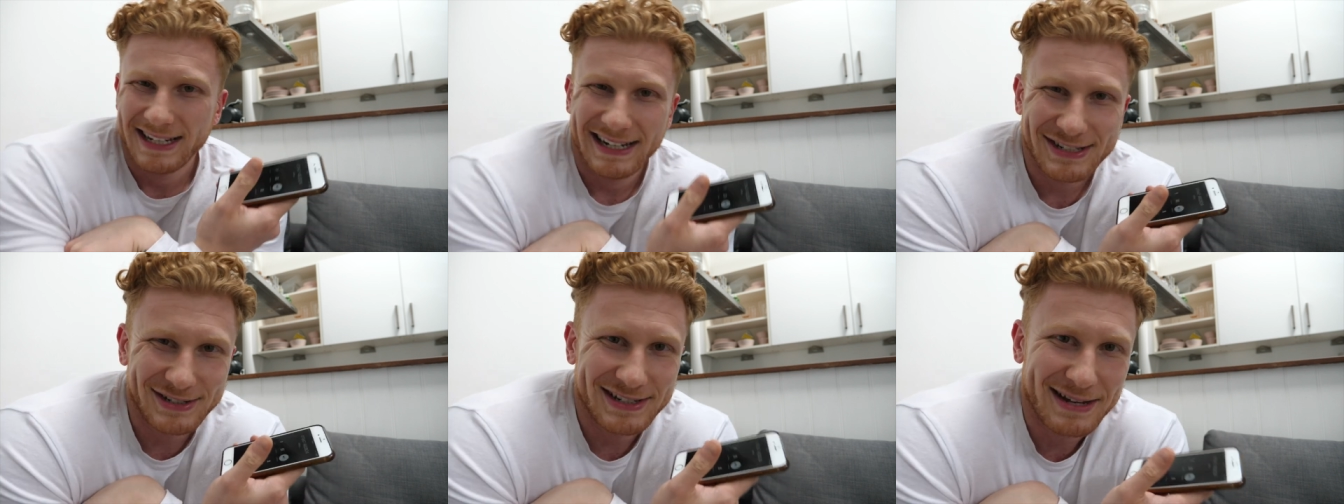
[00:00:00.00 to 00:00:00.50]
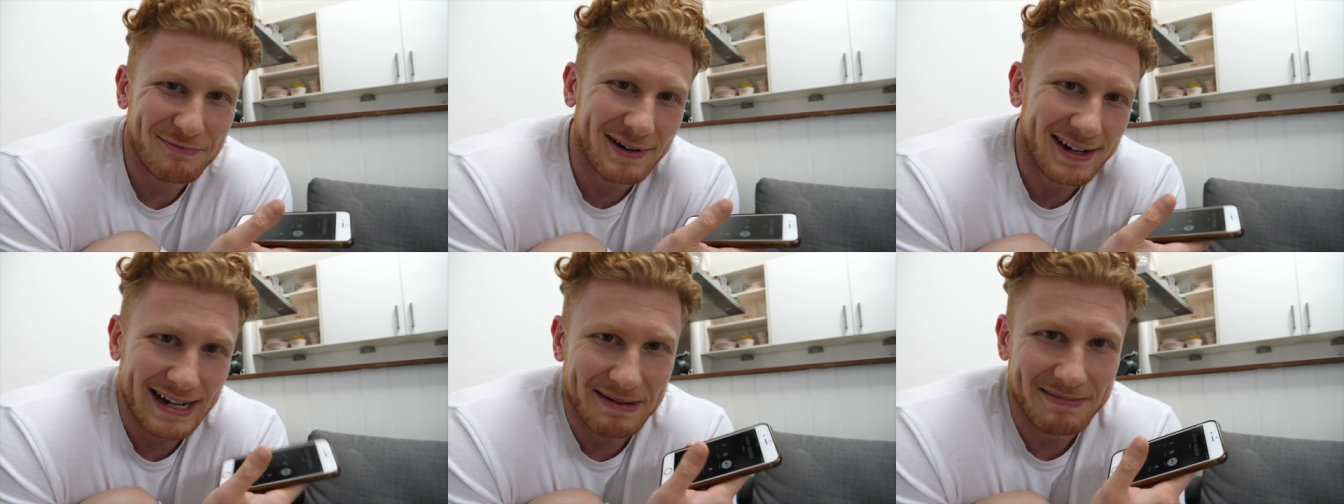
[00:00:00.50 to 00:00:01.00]
Let's just keep
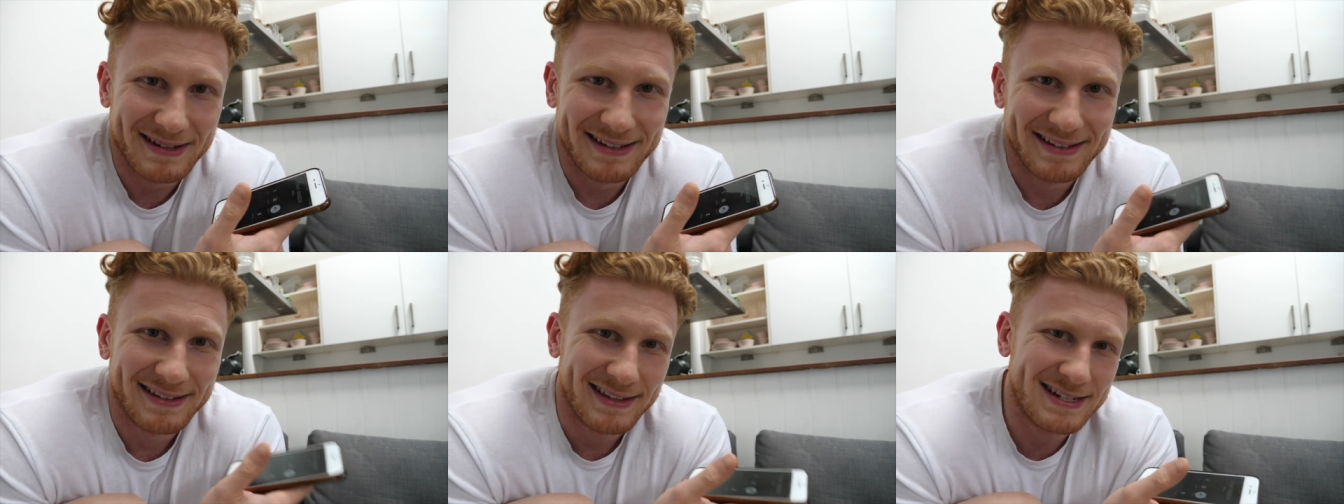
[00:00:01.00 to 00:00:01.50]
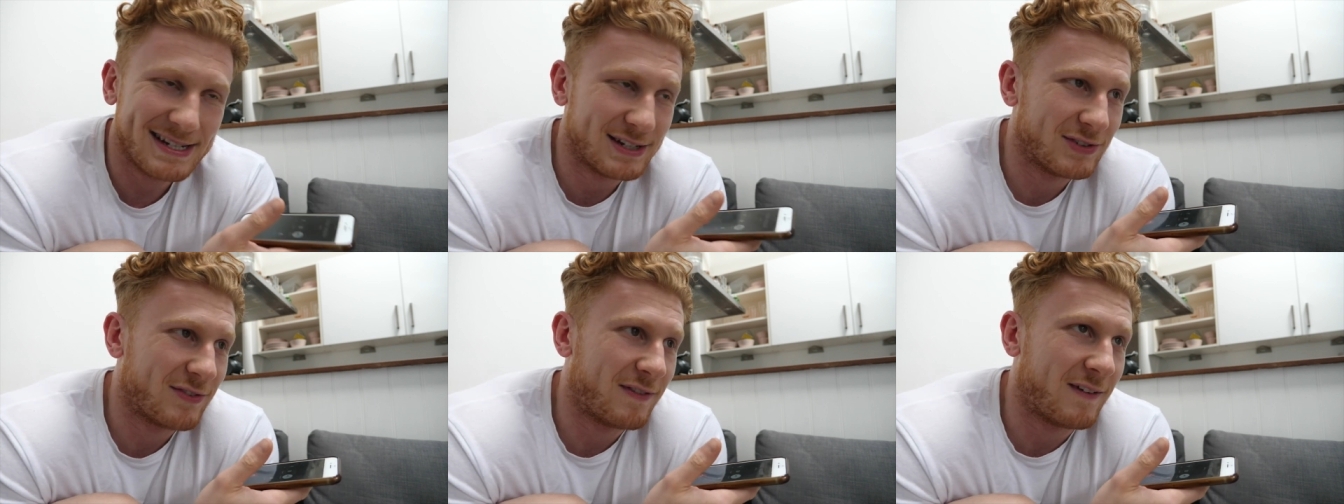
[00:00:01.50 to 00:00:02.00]
ringing him. This
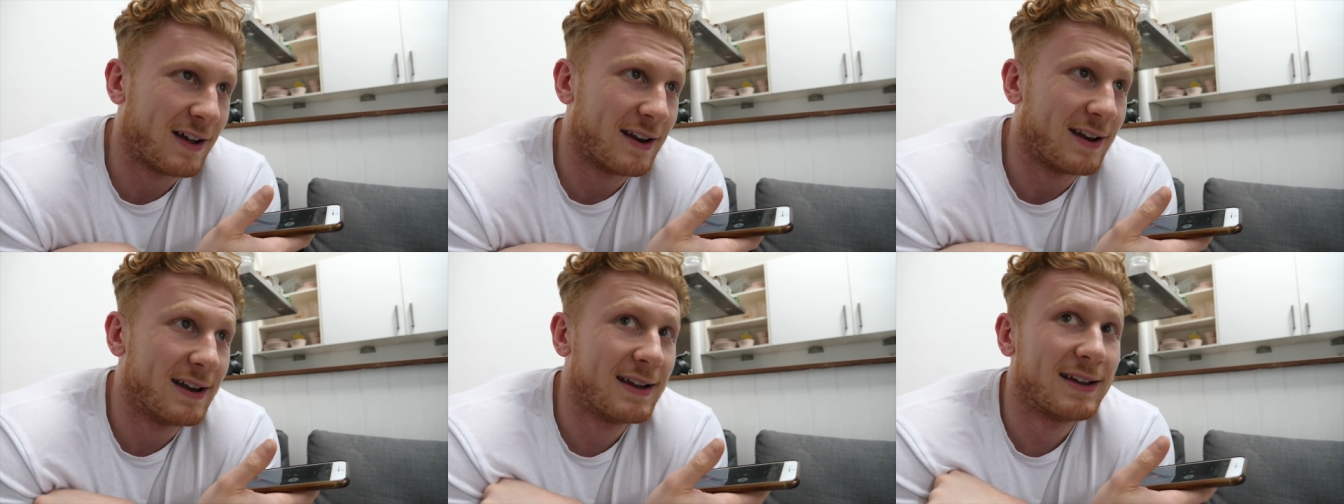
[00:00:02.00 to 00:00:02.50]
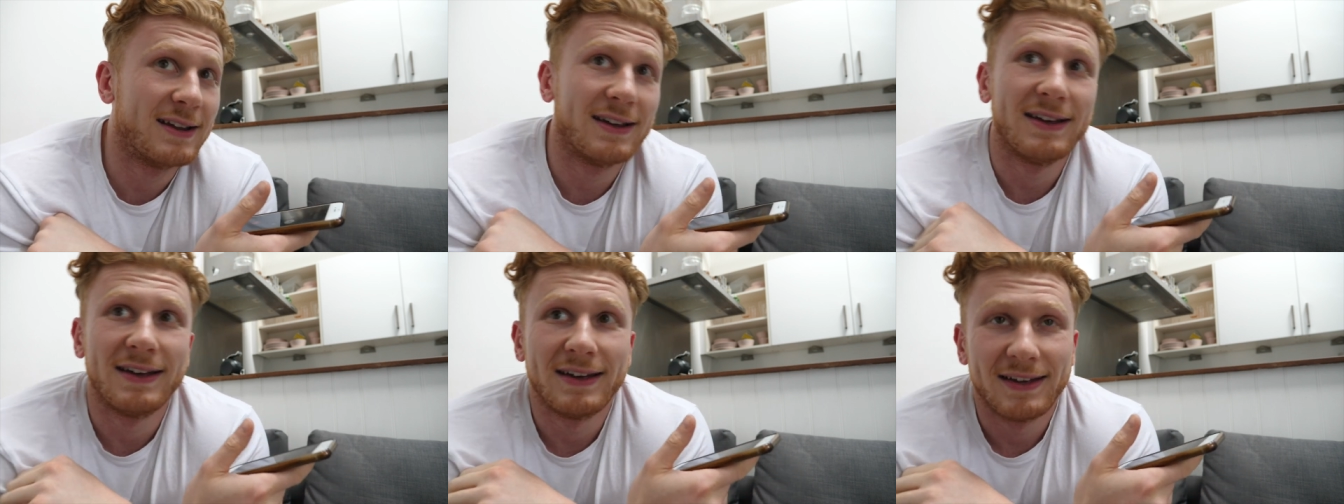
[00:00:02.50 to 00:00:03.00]
is fun
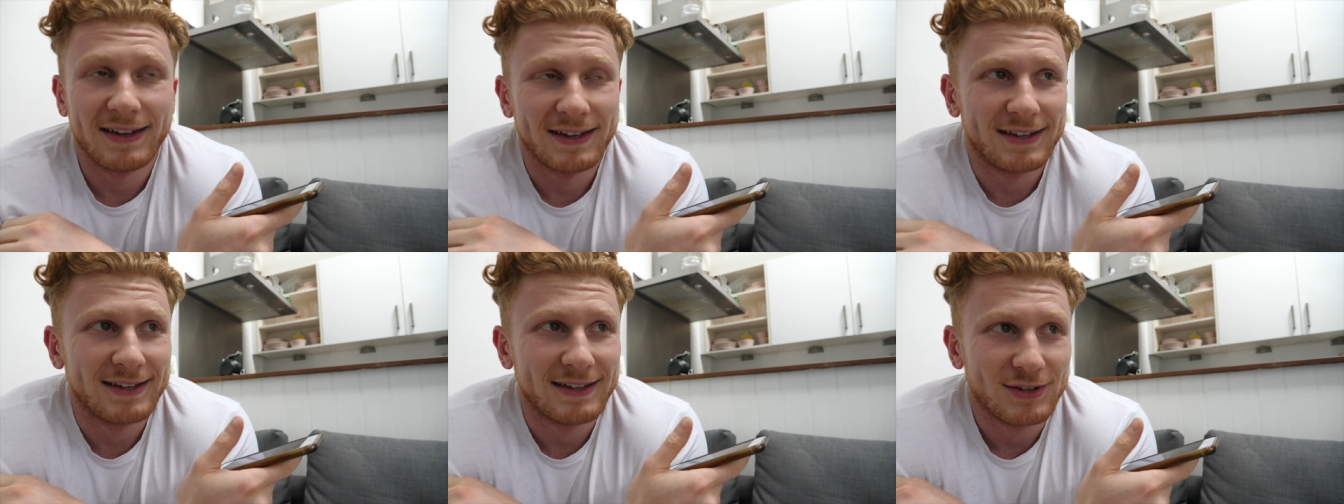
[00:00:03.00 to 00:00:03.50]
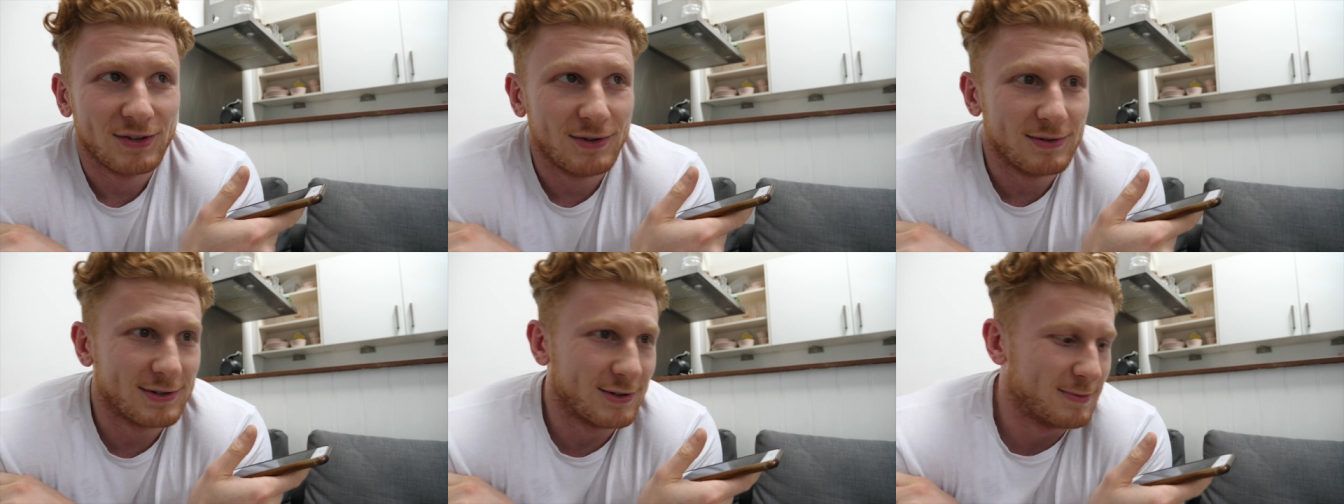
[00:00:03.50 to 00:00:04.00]

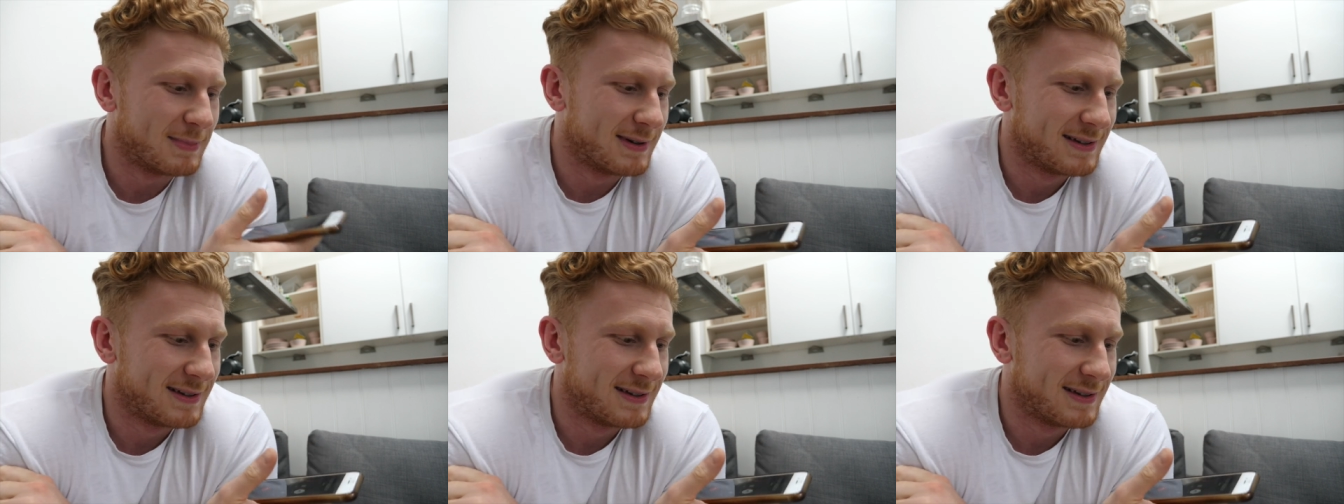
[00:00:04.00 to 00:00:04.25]
YouTube.